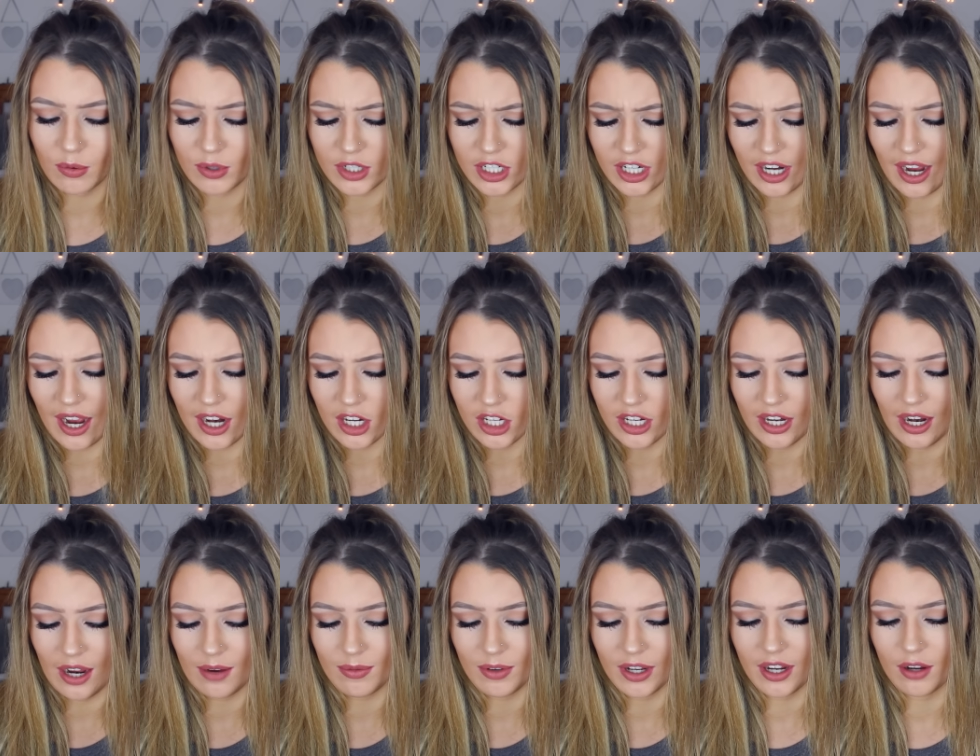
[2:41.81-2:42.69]
which I actually
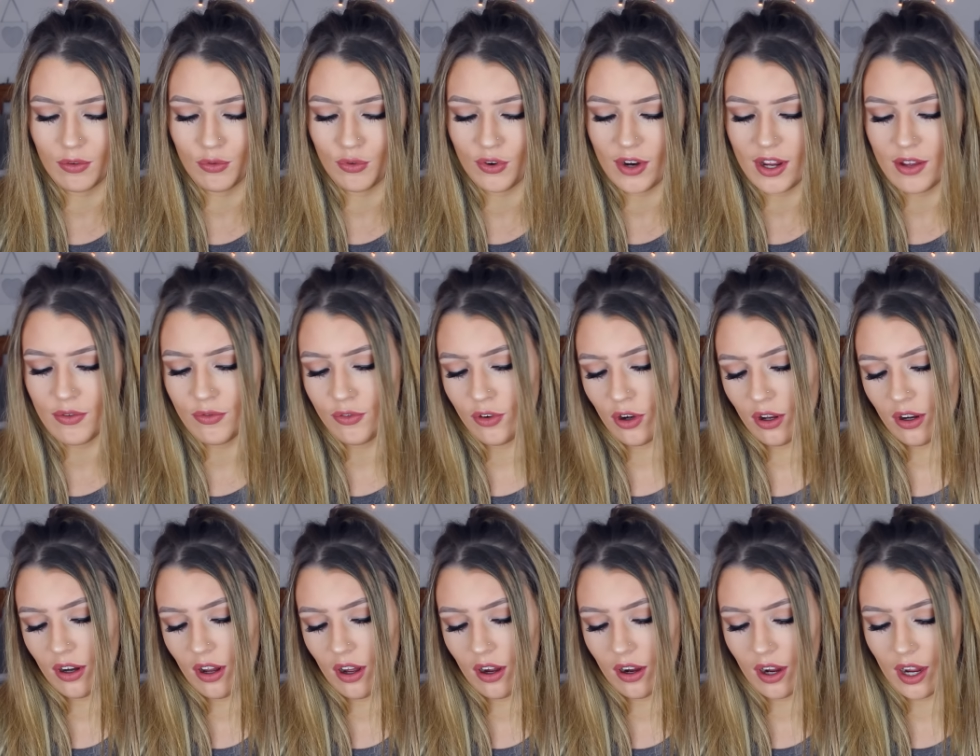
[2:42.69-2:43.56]
have like a free foot
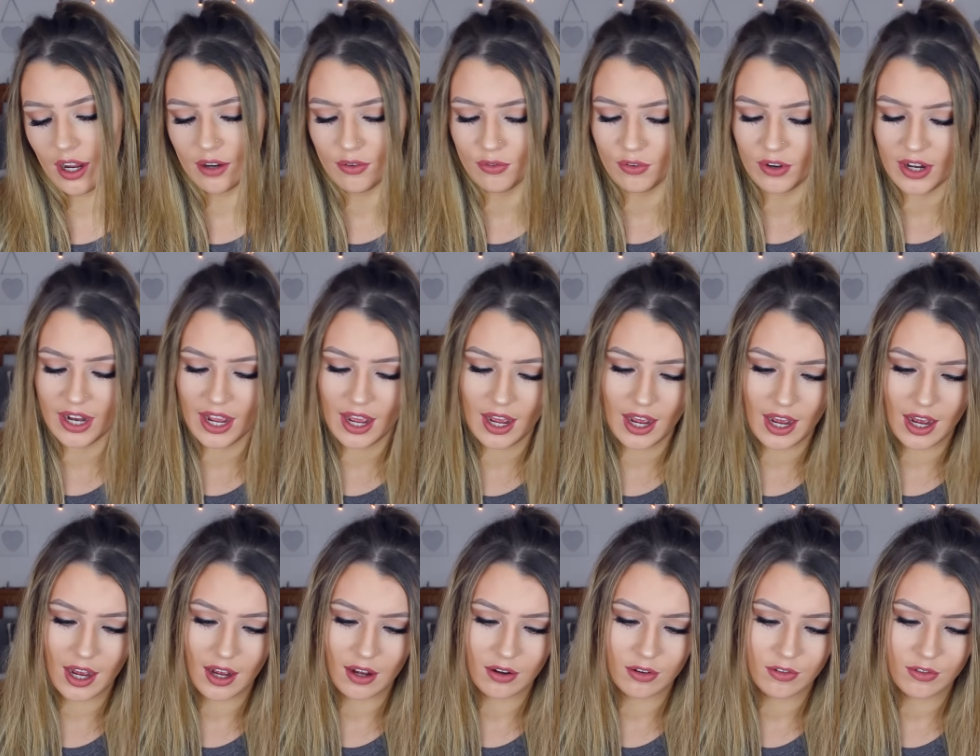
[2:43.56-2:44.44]
long and a free
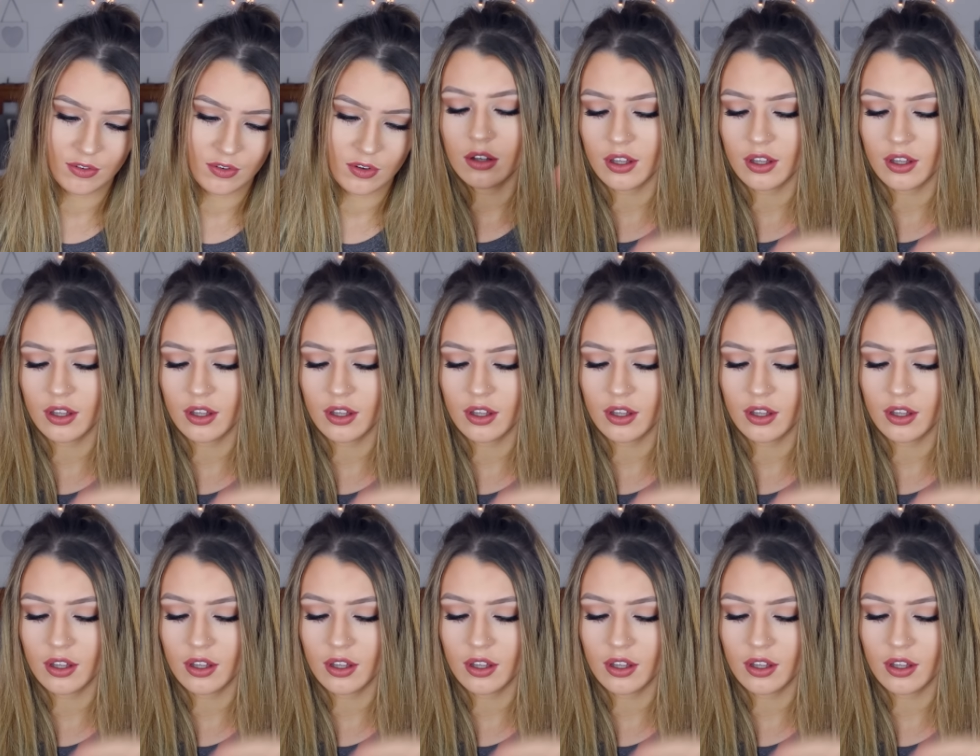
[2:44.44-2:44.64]
half